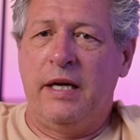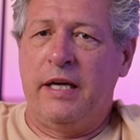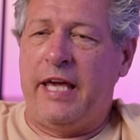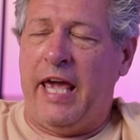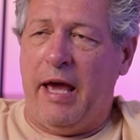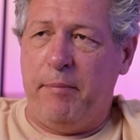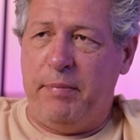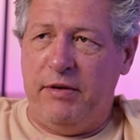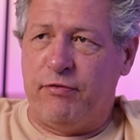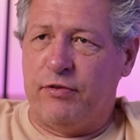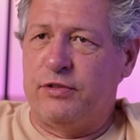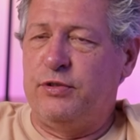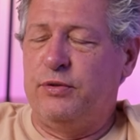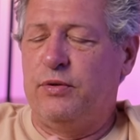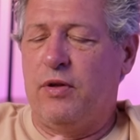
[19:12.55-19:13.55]
can't be for
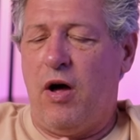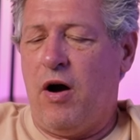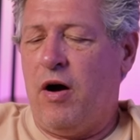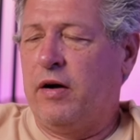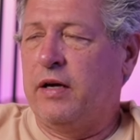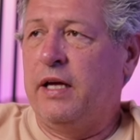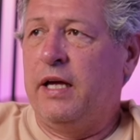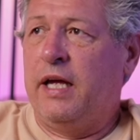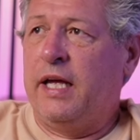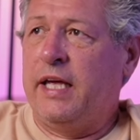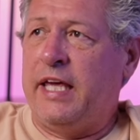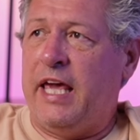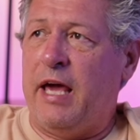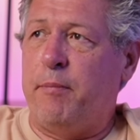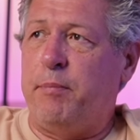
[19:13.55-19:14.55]
too long,
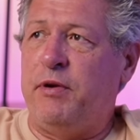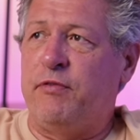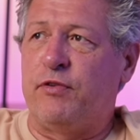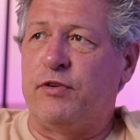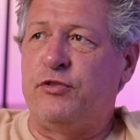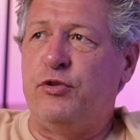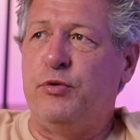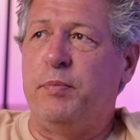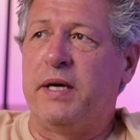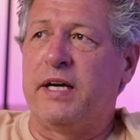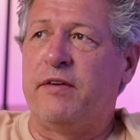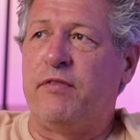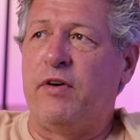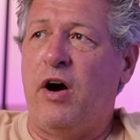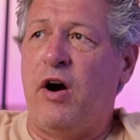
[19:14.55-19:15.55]
can't be for too
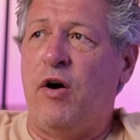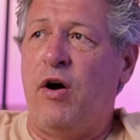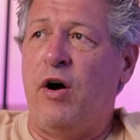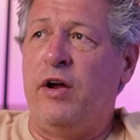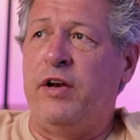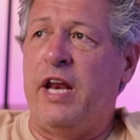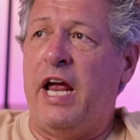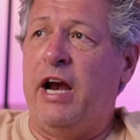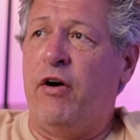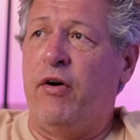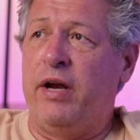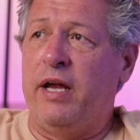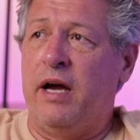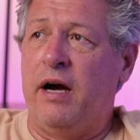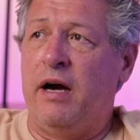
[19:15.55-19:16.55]
big of an
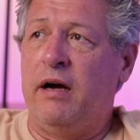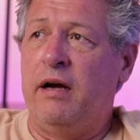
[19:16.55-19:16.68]
area.